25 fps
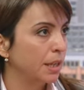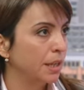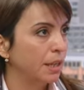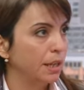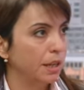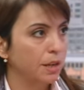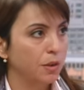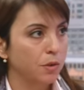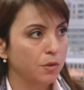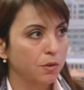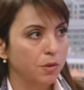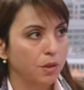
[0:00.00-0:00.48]

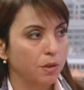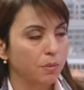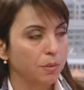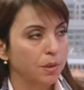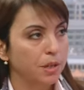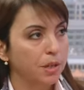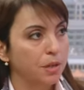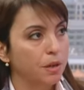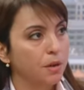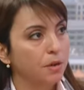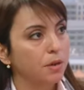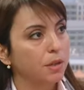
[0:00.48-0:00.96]
Can you share
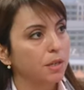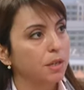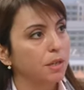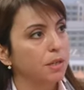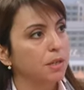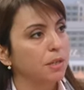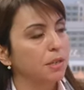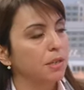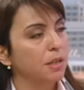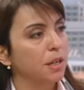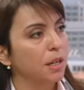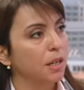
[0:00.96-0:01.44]
with the
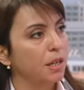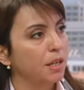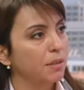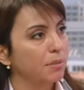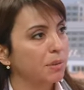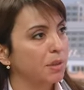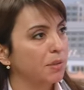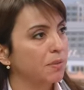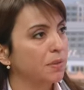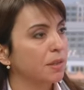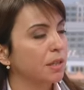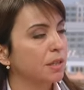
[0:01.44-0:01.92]
audience a little
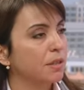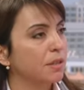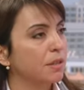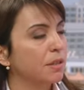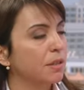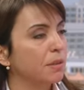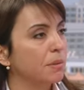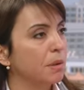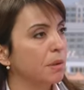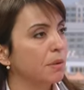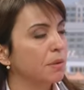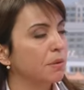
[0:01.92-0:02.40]
bit of
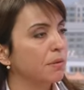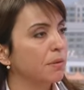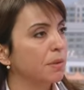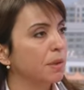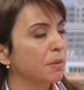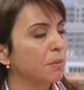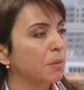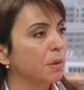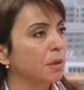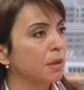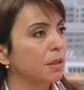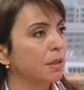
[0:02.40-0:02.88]
details about the
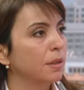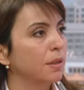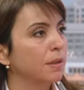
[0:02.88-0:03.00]
framework?